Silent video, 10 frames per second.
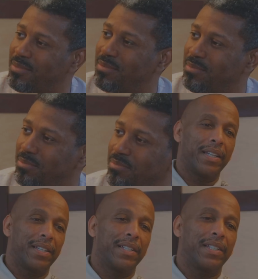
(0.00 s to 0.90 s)

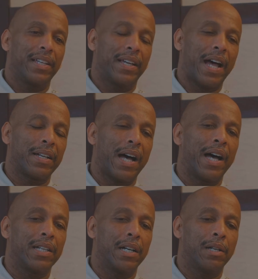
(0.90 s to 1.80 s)
Yeah. I
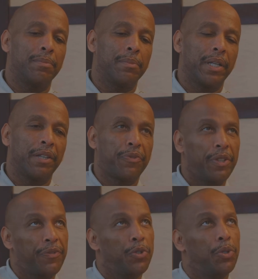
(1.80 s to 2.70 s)

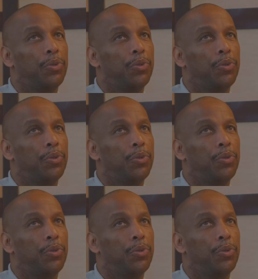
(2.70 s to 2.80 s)
if